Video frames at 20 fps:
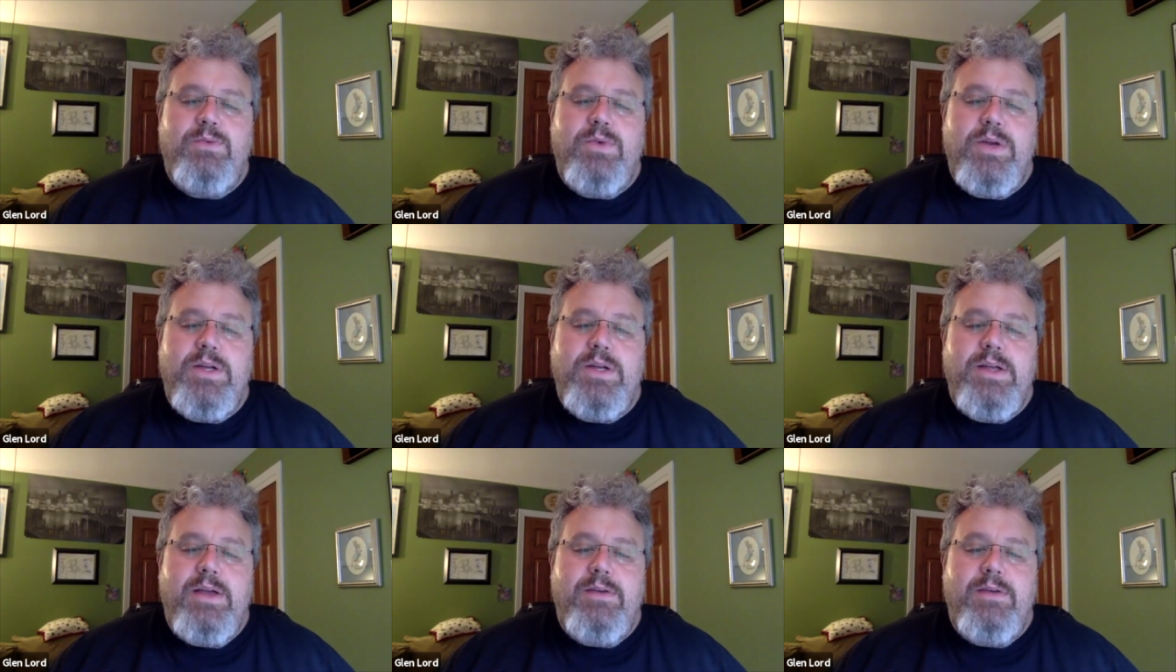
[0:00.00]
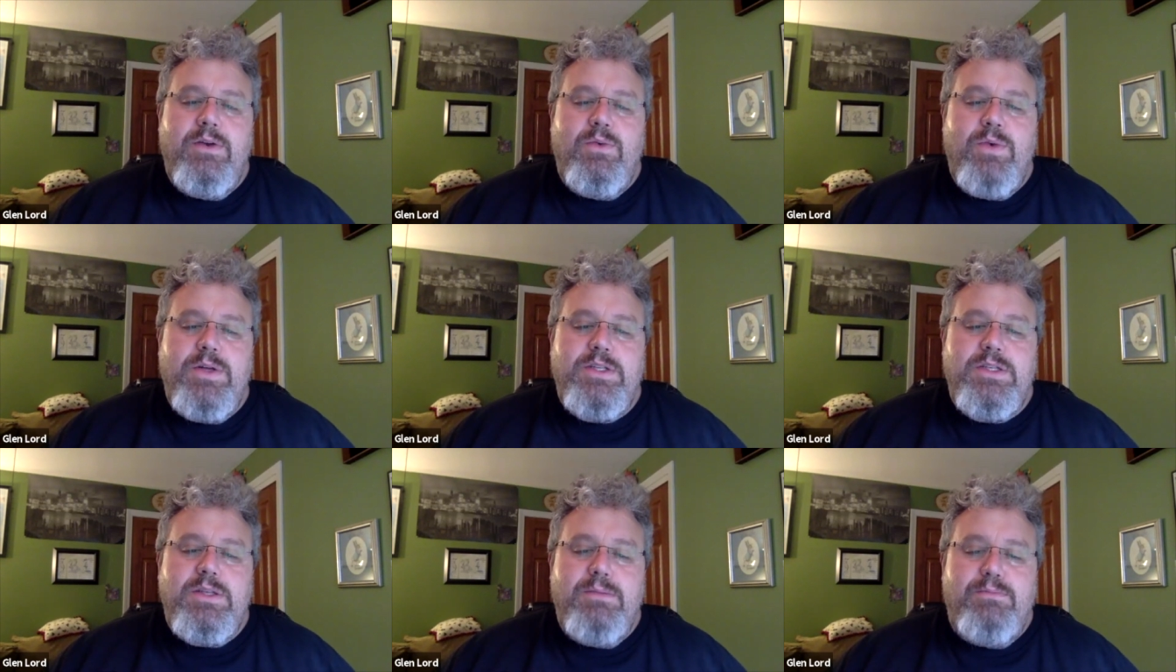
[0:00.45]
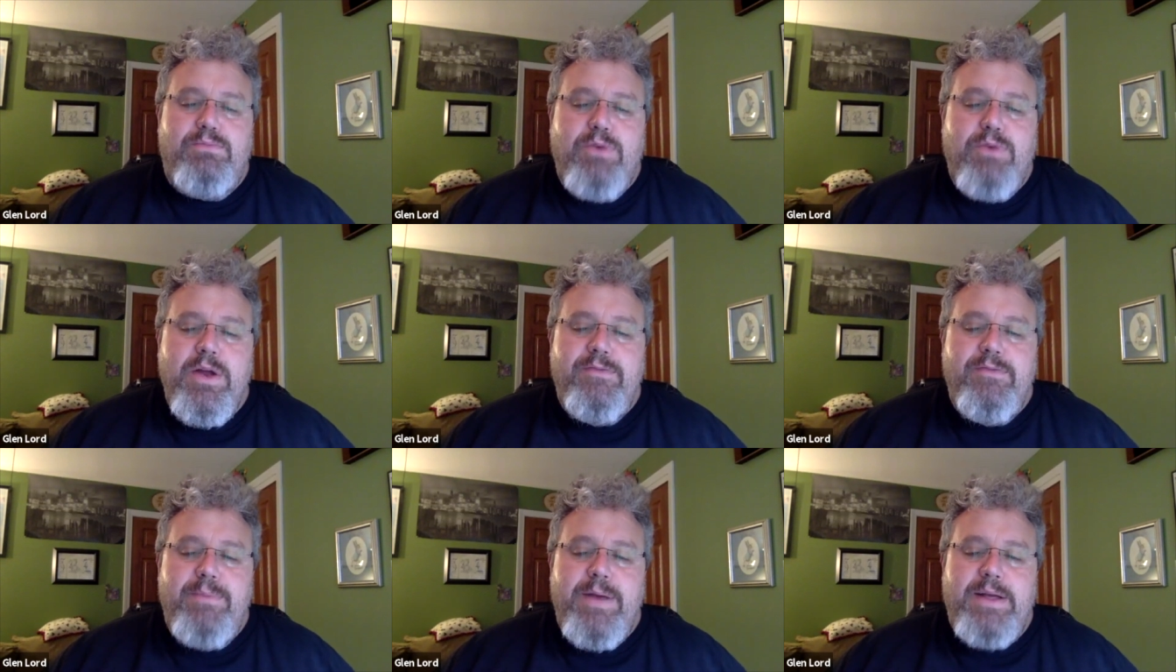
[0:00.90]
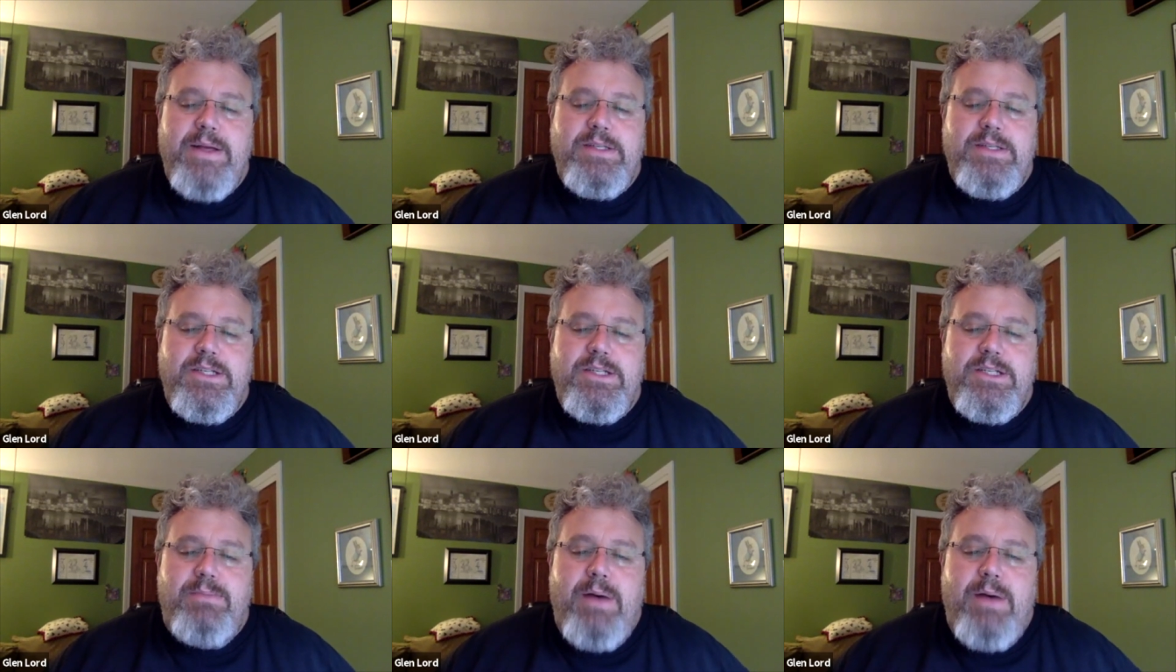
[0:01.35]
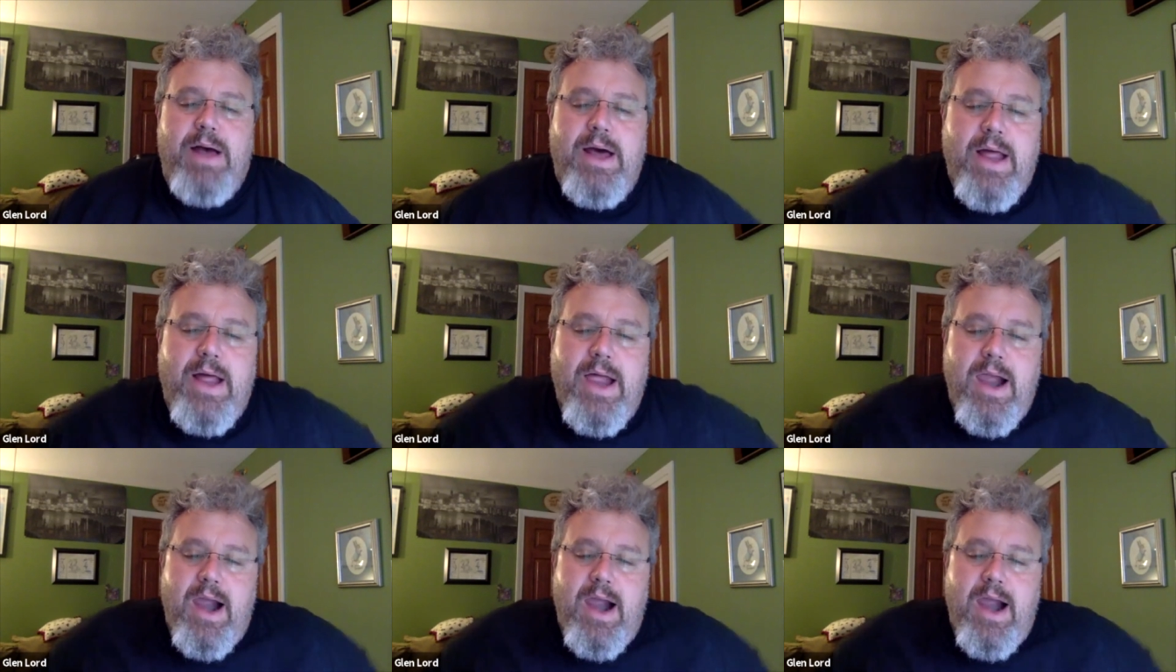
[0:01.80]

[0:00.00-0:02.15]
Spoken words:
What's the brief message about it?